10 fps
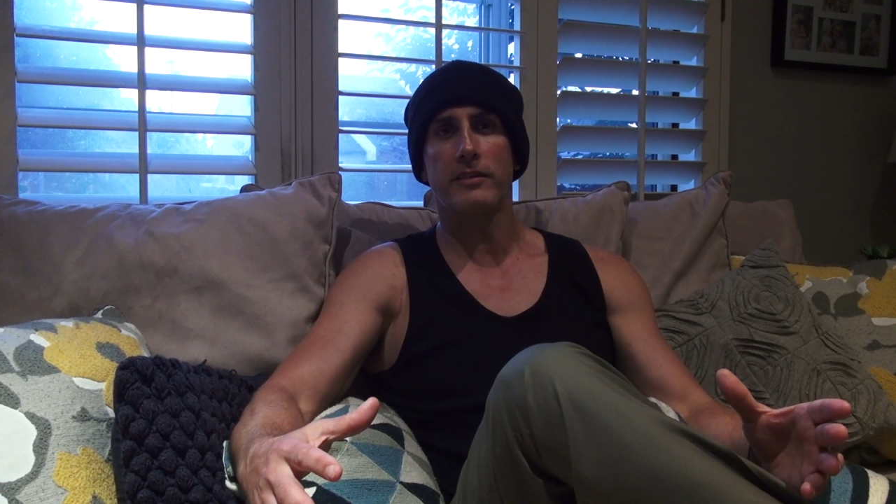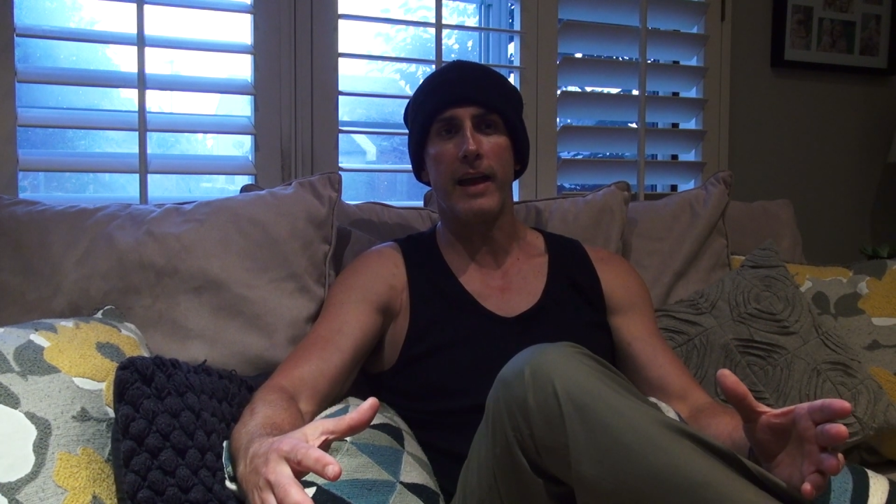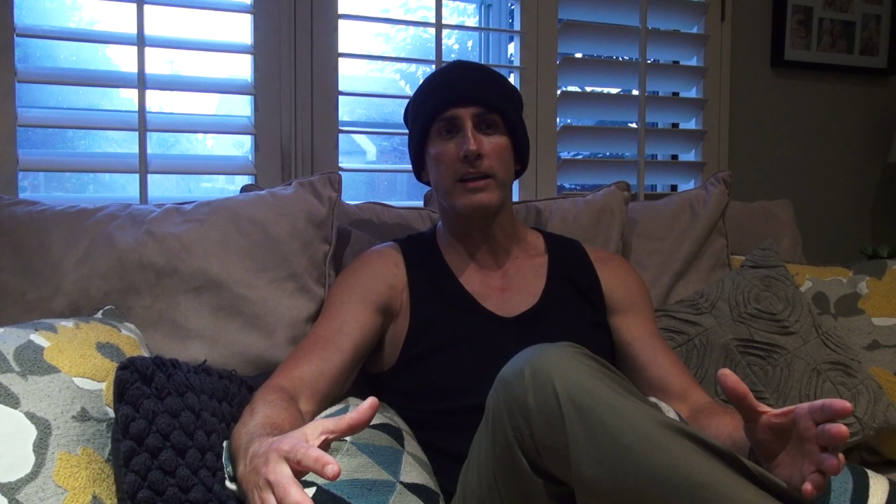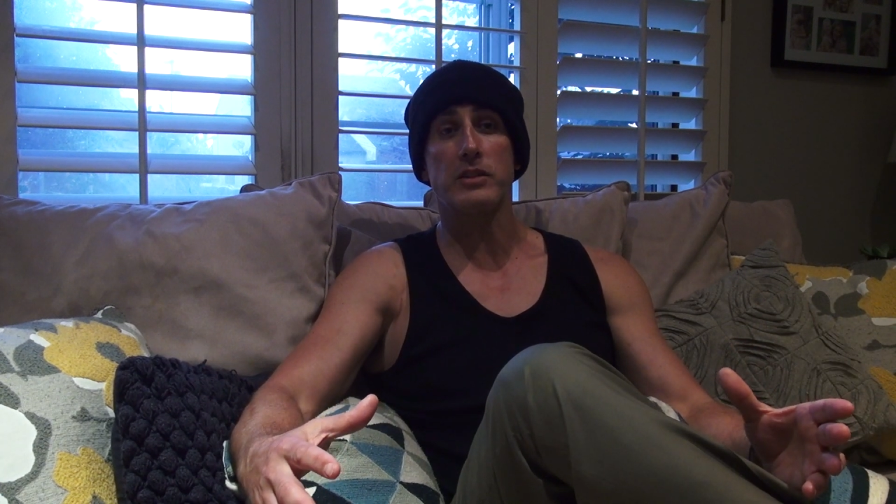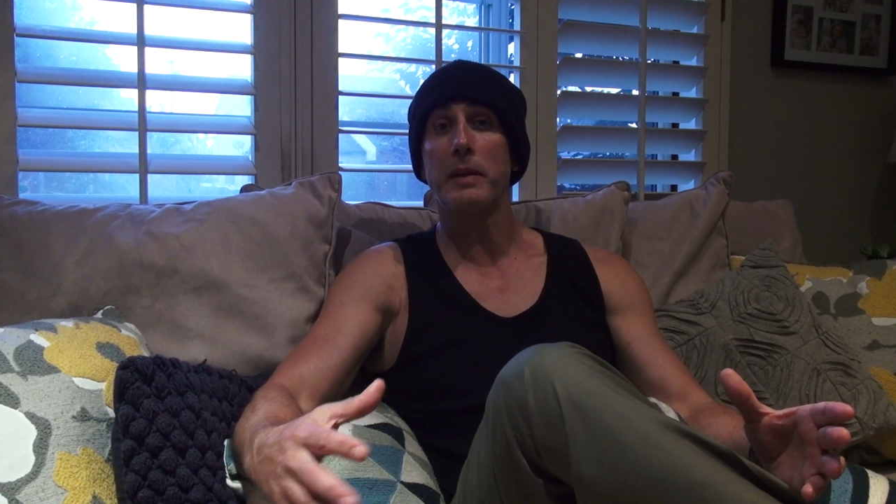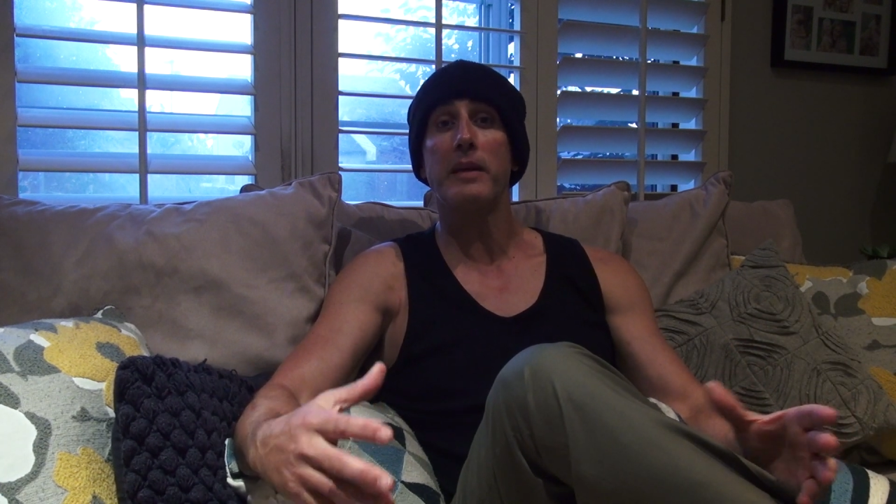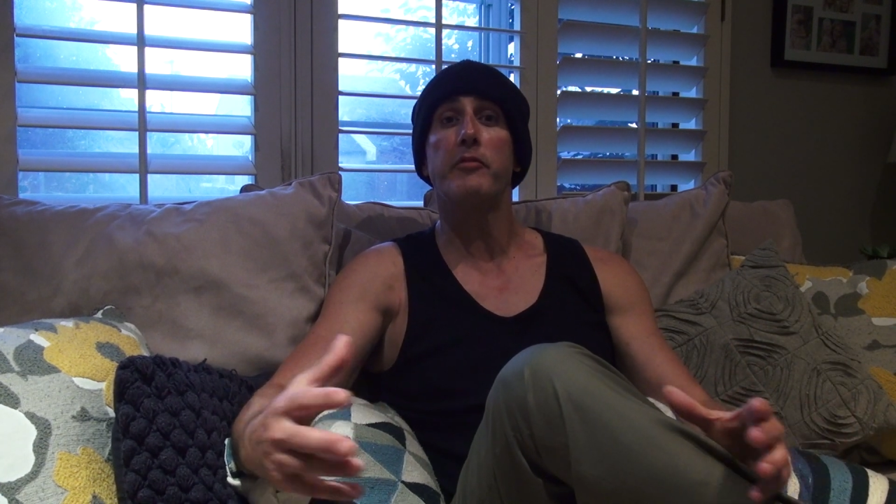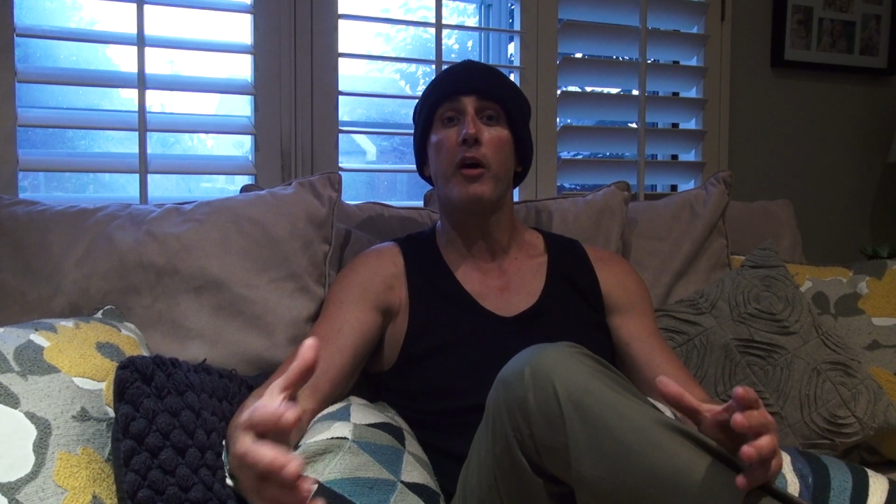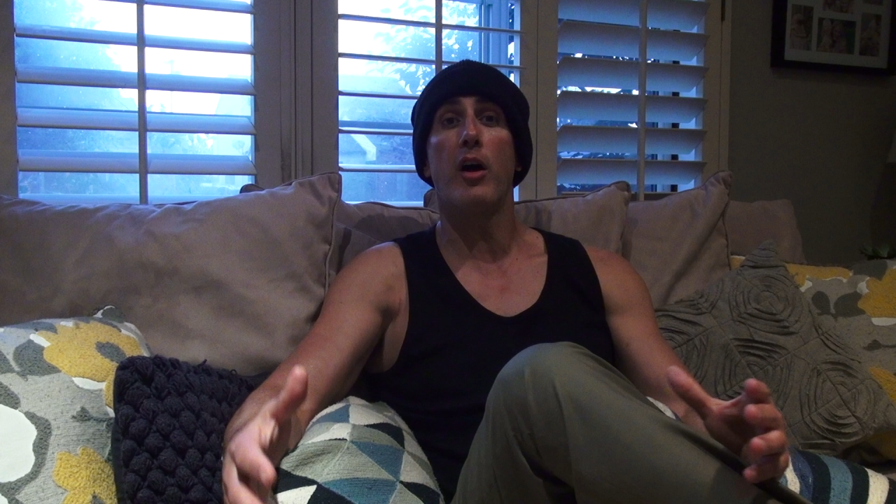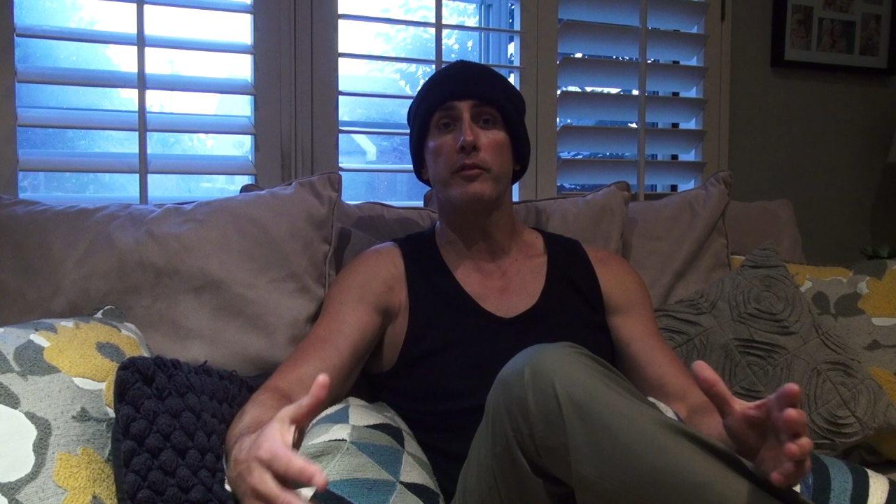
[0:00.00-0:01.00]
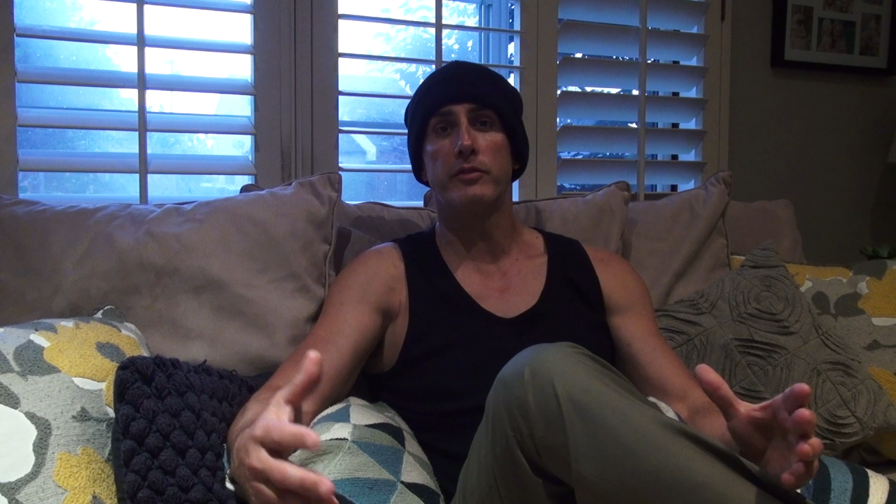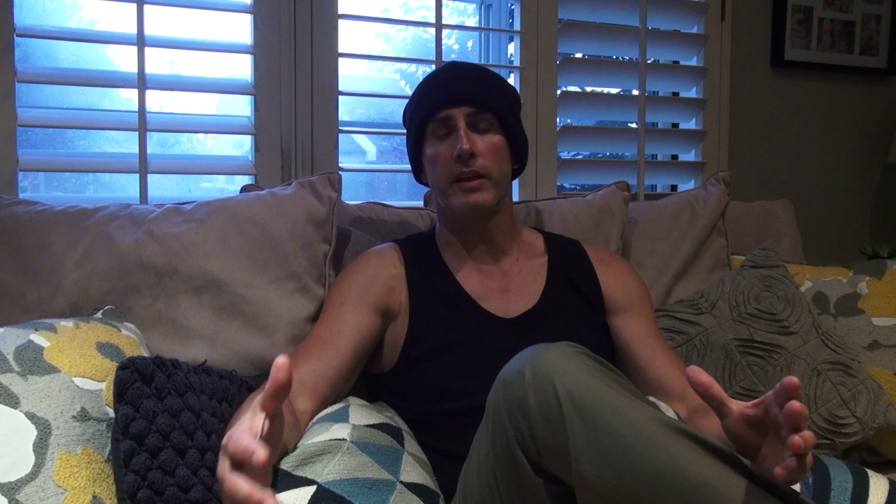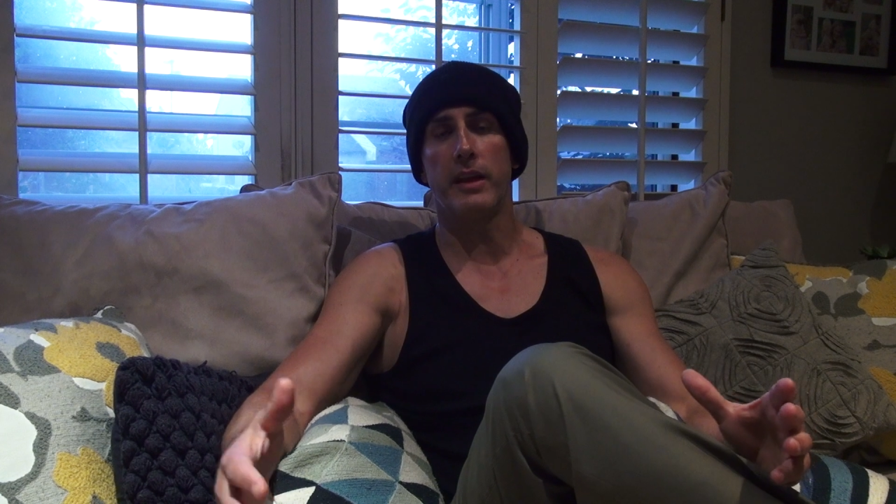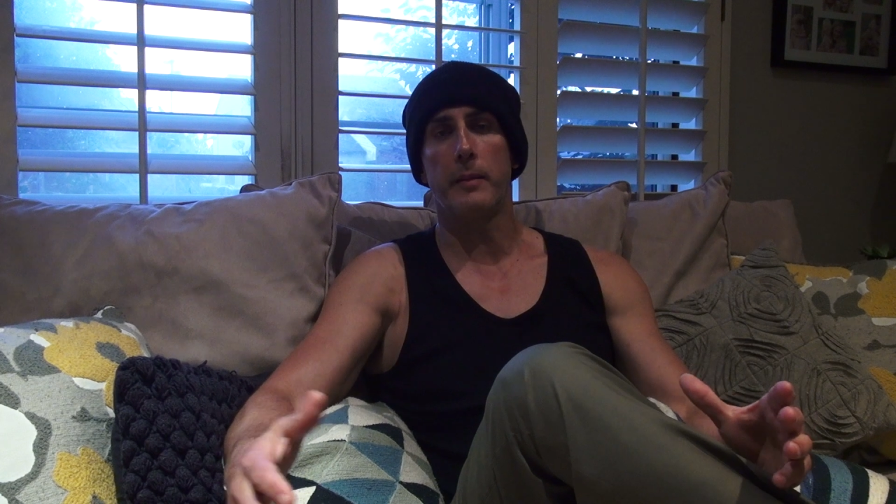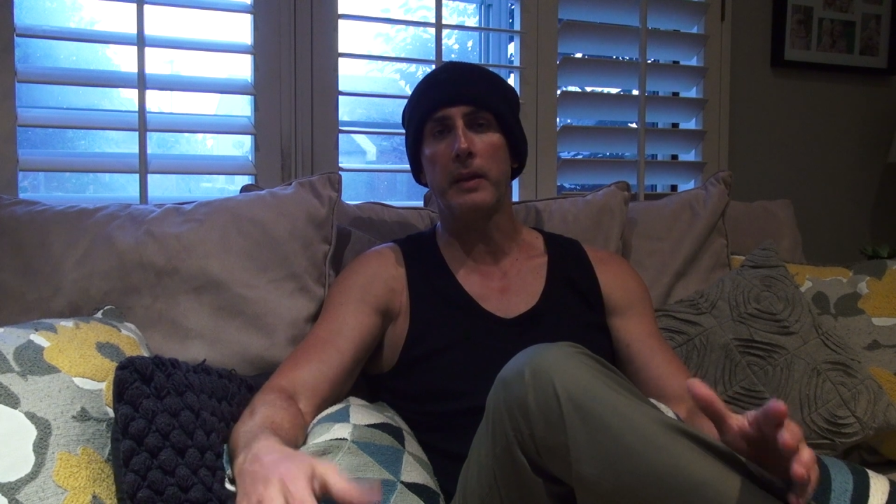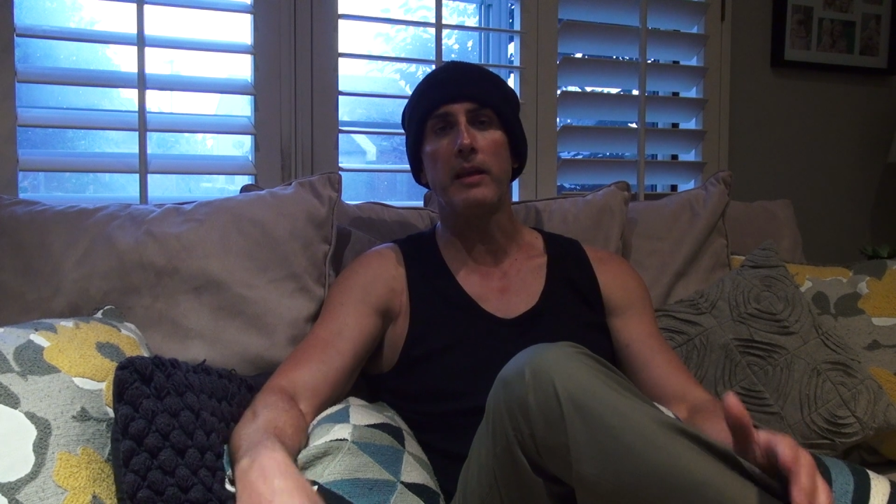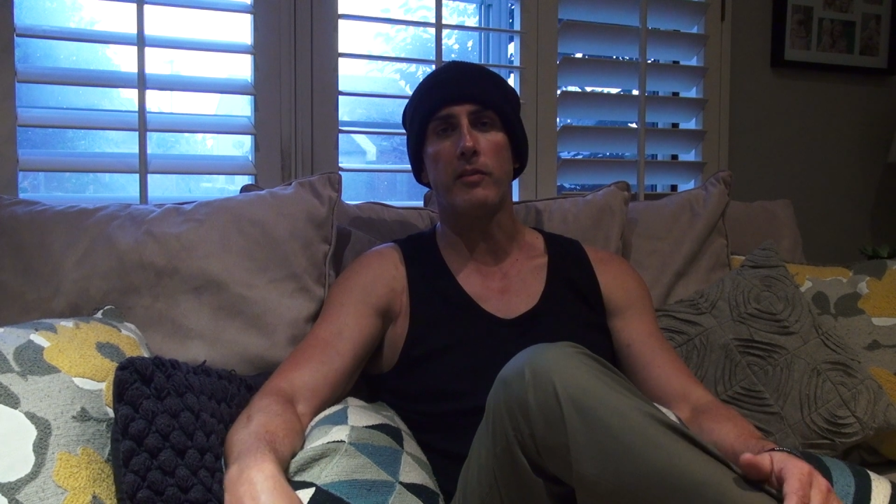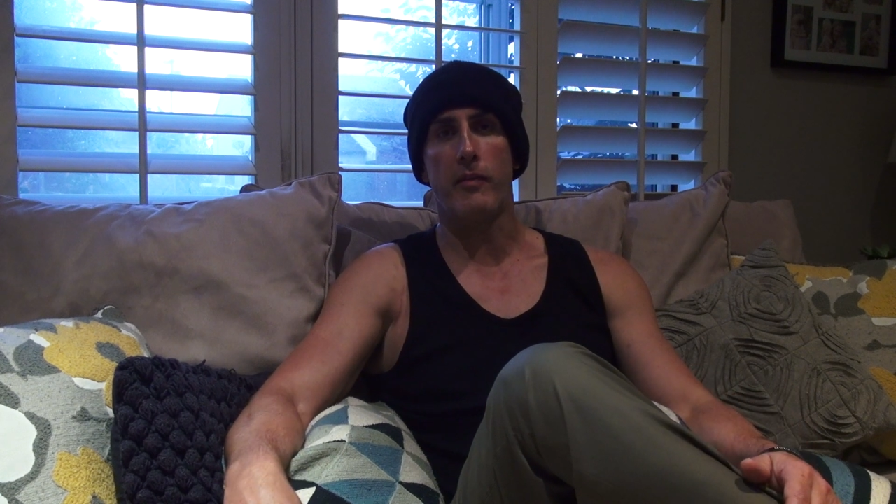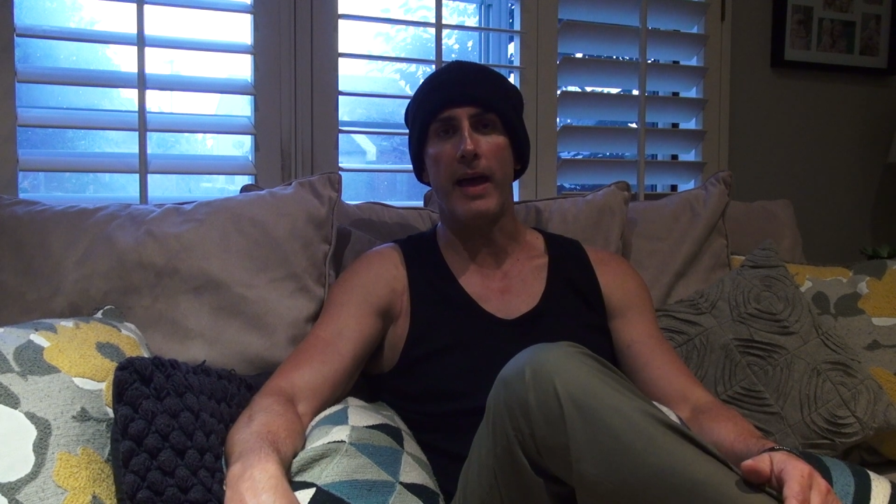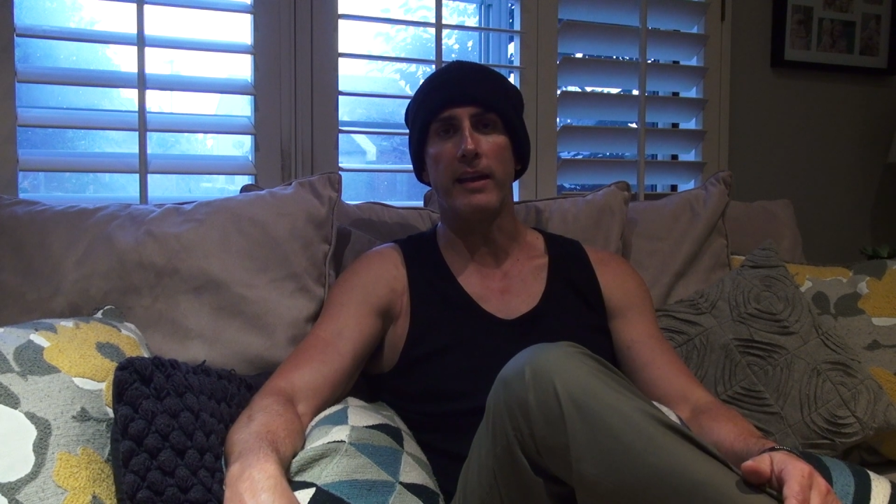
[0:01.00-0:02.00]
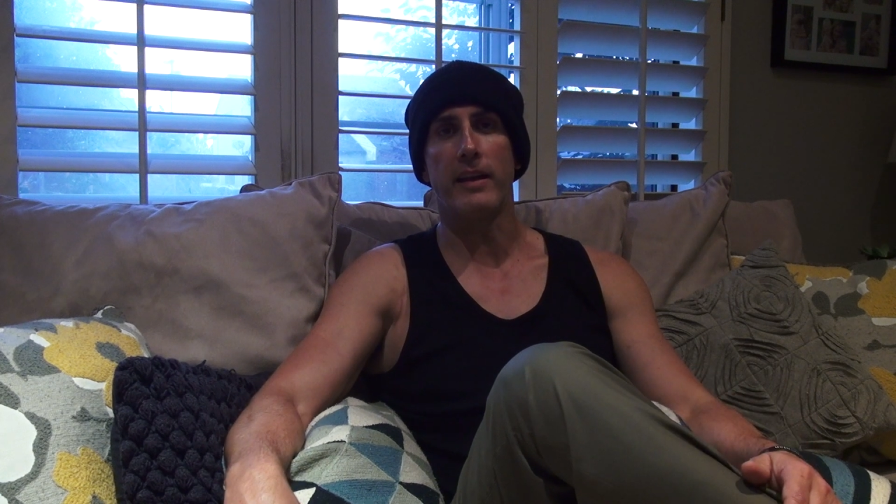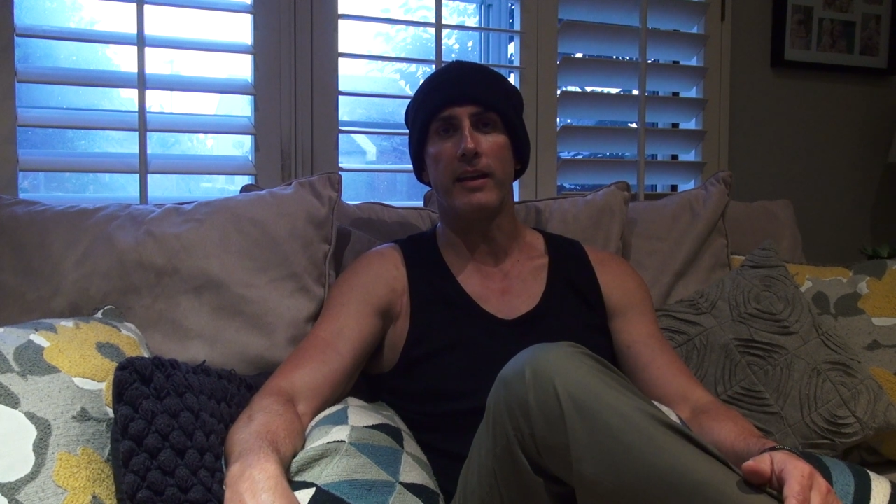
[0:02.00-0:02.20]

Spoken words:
to actually be involved in a piece of that.